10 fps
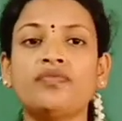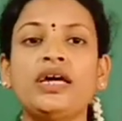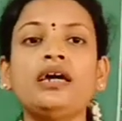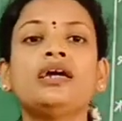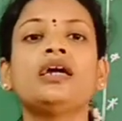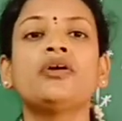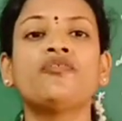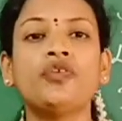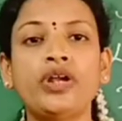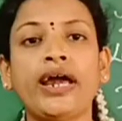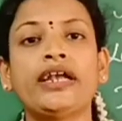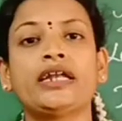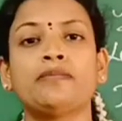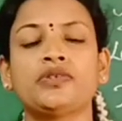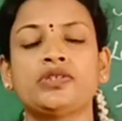the food
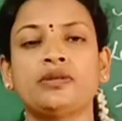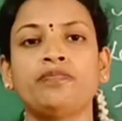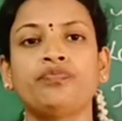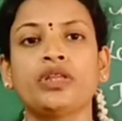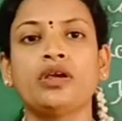items.